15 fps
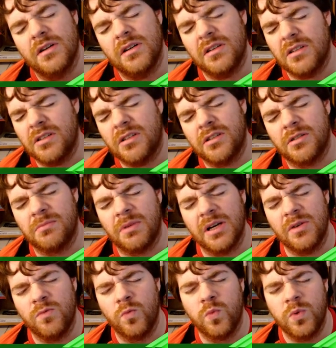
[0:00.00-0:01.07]
Oh
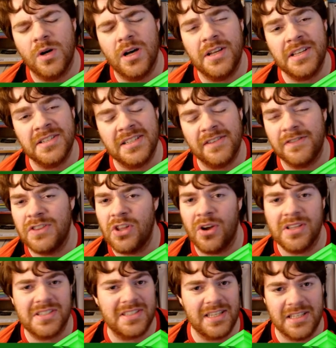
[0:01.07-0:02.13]
my word, as if
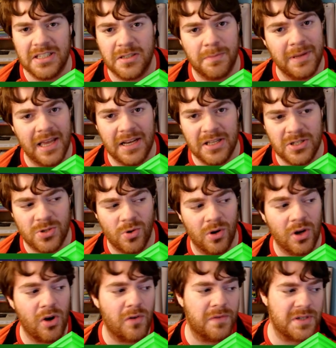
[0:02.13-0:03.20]
knights needed to be any
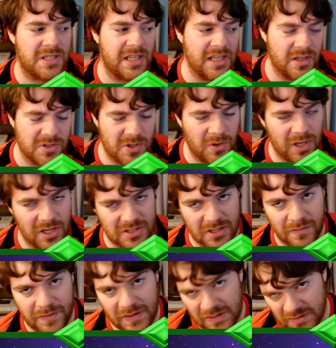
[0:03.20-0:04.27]
stronger. Obviously, Yuzuki
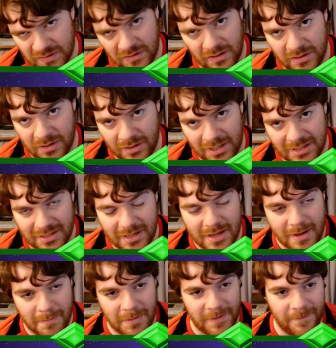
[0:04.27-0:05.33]
herself isn't a knight,
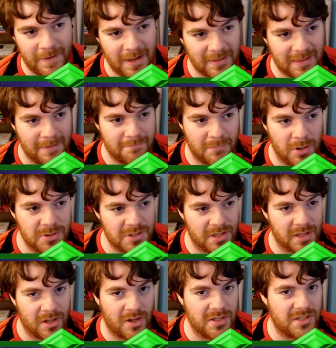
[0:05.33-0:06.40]
but the fact that most of
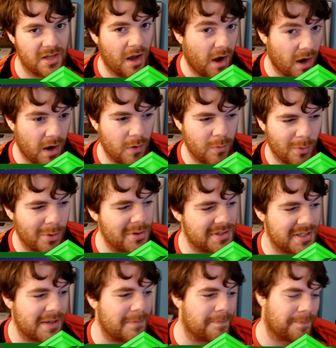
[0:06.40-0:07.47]
the knights are water,